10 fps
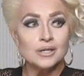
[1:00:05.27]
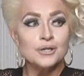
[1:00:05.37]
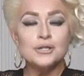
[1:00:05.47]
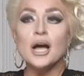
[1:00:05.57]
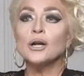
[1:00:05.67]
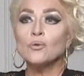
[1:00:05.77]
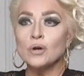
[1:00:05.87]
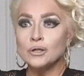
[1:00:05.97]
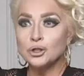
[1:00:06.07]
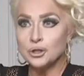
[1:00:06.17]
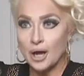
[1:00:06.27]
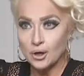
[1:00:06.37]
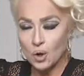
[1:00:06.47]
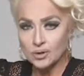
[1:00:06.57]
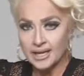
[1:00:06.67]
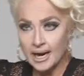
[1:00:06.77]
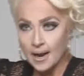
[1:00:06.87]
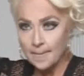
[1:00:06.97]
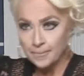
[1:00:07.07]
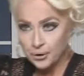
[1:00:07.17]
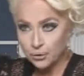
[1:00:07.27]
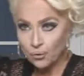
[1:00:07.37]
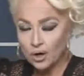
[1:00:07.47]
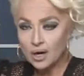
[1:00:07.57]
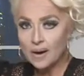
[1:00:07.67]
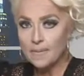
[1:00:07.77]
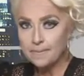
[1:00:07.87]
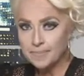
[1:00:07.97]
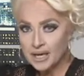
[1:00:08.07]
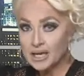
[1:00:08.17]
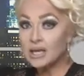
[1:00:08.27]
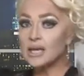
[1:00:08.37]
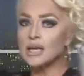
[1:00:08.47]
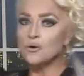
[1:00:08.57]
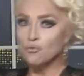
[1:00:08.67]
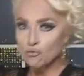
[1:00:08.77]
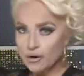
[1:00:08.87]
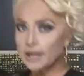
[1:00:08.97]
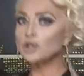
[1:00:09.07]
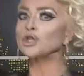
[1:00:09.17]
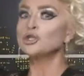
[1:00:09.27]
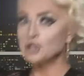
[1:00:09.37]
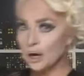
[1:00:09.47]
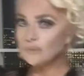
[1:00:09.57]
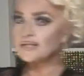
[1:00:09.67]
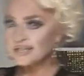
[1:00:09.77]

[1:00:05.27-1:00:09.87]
not orange, not golden. Pure, pinky, rich tones